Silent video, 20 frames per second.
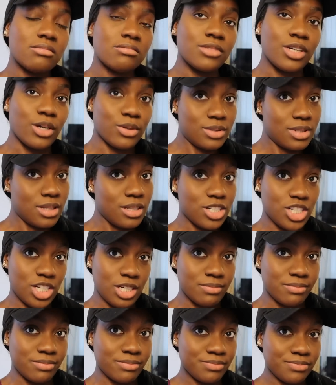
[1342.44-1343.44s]
go to the
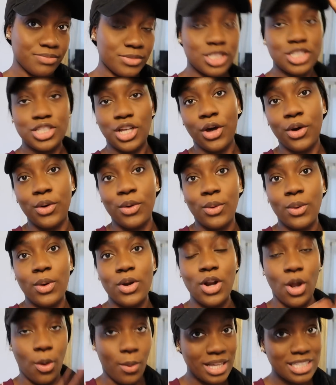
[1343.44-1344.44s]
gym. So
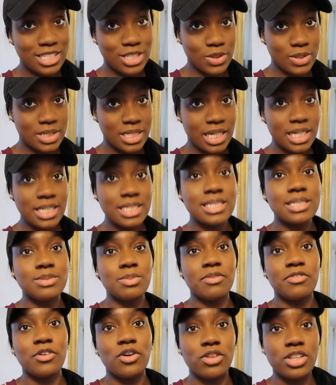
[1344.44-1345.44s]
no excuses,
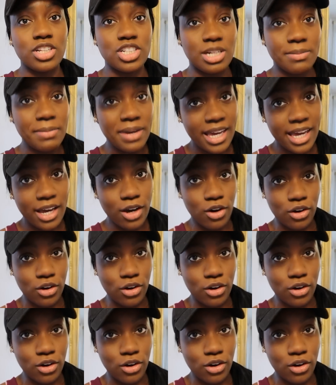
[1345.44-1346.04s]
we've got the gym kit